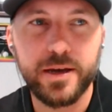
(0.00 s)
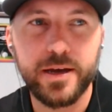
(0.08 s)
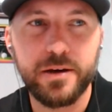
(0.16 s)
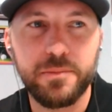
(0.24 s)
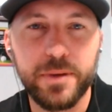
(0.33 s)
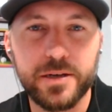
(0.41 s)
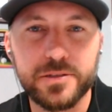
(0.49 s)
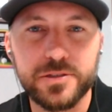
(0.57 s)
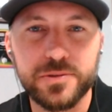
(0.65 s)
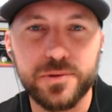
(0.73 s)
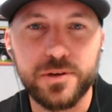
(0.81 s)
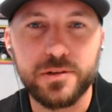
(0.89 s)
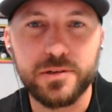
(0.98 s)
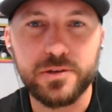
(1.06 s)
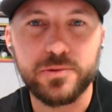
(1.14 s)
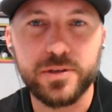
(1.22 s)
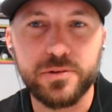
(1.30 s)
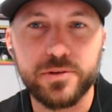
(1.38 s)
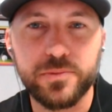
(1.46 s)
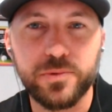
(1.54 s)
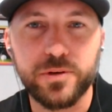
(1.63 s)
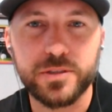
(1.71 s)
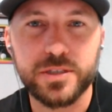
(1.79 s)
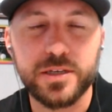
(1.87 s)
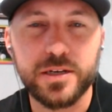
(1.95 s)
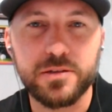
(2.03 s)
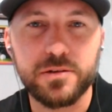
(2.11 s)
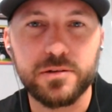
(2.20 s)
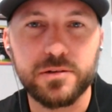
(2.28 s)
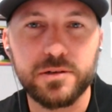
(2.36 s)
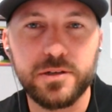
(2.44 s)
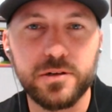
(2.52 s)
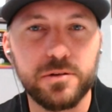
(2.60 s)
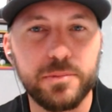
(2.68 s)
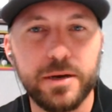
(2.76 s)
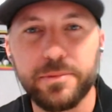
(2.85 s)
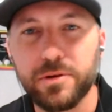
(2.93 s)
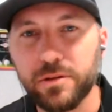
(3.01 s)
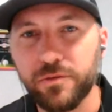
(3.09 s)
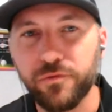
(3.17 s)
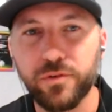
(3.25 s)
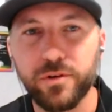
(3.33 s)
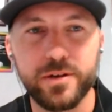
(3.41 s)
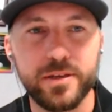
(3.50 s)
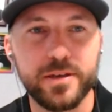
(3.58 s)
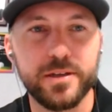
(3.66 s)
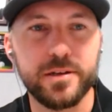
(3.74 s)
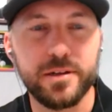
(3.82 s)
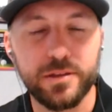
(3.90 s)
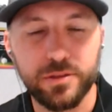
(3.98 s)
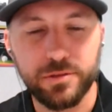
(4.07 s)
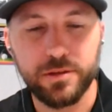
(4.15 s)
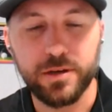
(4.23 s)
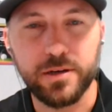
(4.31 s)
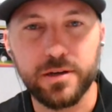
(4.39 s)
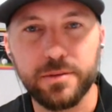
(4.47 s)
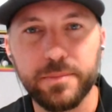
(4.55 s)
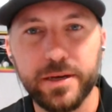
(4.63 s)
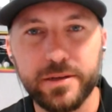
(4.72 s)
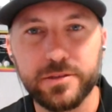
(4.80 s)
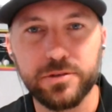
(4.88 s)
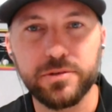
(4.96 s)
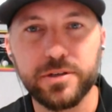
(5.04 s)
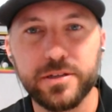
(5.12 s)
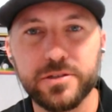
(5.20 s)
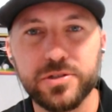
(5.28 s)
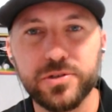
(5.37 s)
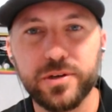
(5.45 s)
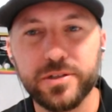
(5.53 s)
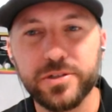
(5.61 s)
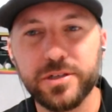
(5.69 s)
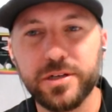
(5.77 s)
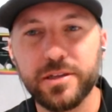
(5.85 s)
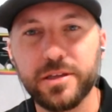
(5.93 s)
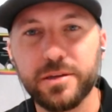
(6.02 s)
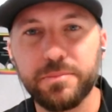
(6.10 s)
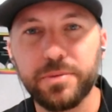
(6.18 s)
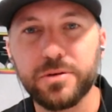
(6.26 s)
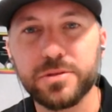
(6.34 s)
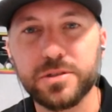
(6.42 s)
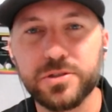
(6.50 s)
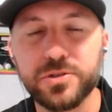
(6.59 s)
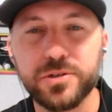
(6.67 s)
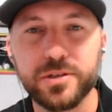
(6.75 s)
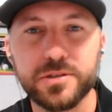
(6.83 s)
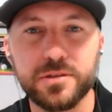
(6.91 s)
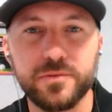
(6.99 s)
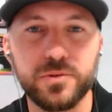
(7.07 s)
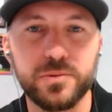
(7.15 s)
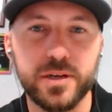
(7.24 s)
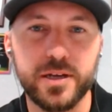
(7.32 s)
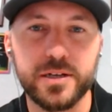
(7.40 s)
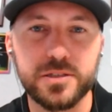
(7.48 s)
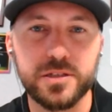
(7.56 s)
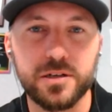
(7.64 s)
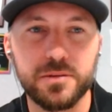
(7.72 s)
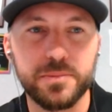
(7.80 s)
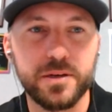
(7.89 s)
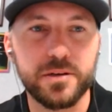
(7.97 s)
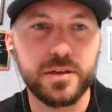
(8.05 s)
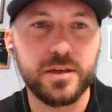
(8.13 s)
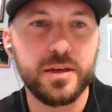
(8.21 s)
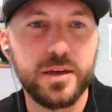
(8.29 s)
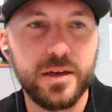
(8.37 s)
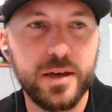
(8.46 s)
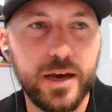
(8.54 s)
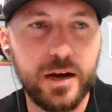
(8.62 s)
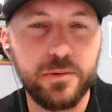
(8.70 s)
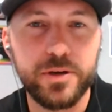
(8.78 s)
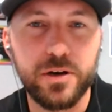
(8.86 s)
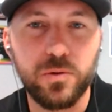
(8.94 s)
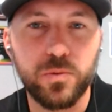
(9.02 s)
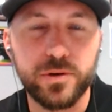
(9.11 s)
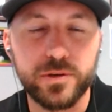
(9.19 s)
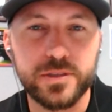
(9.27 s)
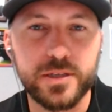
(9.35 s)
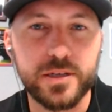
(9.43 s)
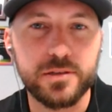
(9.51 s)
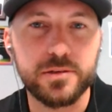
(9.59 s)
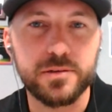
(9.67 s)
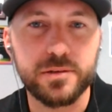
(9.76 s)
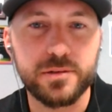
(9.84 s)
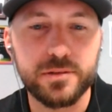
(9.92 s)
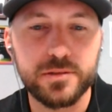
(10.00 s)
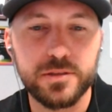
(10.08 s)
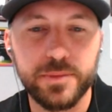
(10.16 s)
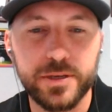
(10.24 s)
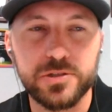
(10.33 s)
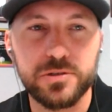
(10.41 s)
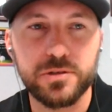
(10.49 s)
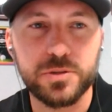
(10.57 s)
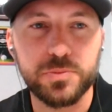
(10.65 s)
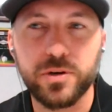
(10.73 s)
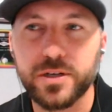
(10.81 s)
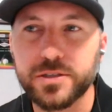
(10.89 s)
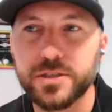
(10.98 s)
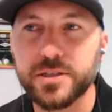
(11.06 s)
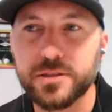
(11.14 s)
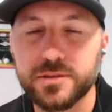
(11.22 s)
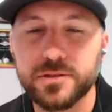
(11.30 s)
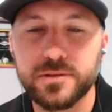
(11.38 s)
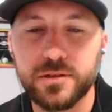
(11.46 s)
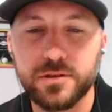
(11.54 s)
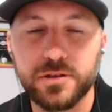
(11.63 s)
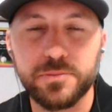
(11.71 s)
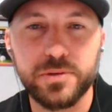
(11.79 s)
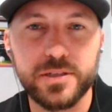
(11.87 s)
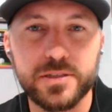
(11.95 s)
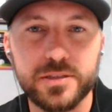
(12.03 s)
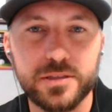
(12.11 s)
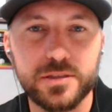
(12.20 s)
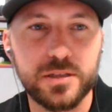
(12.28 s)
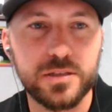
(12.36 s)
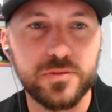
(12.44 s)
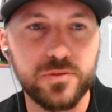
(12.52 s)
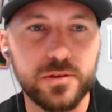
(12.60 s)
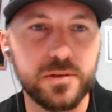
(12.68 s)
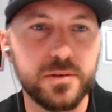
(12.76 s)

Masterwall and Quikrete work together, maybe on the front end during construction and then post-construction, if you want to kind of talk about how we all work together to make sure those projects are completed successfully.